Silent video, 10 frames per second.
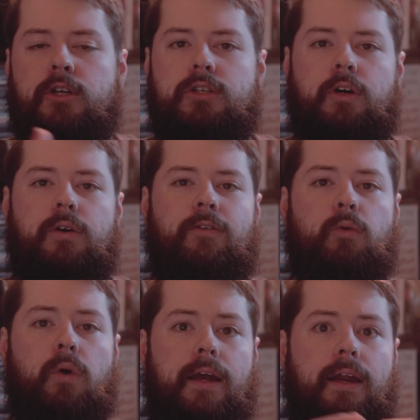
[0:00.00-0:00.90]
So if
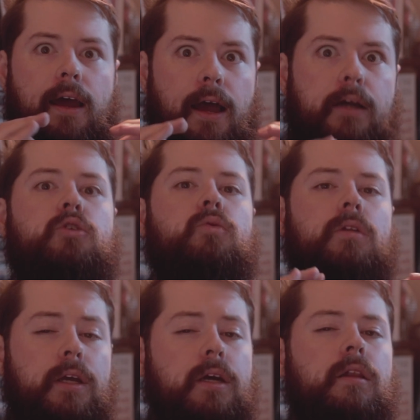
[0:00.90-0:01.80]
you want to get
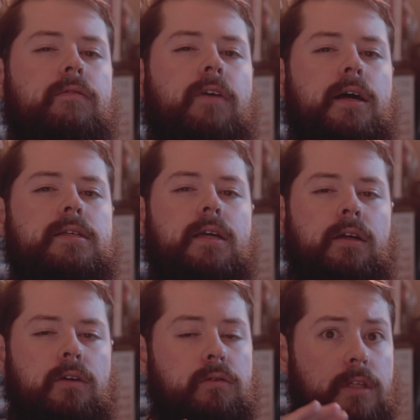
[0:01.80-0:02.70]
actual legal advice
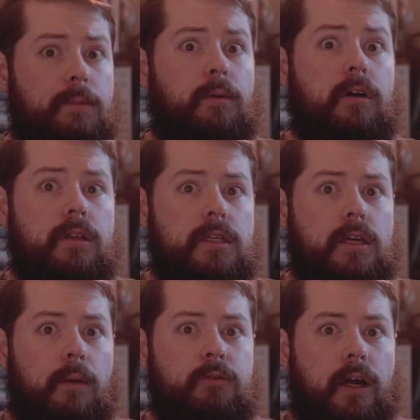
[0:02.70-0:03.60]
and go deeper on this
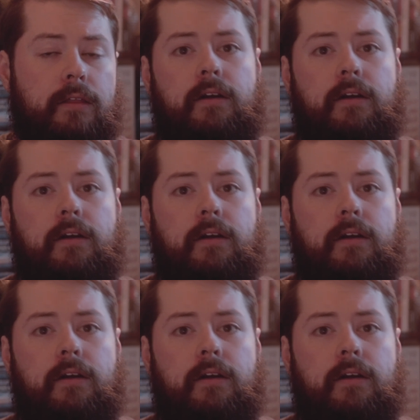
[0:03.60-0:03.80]
subject,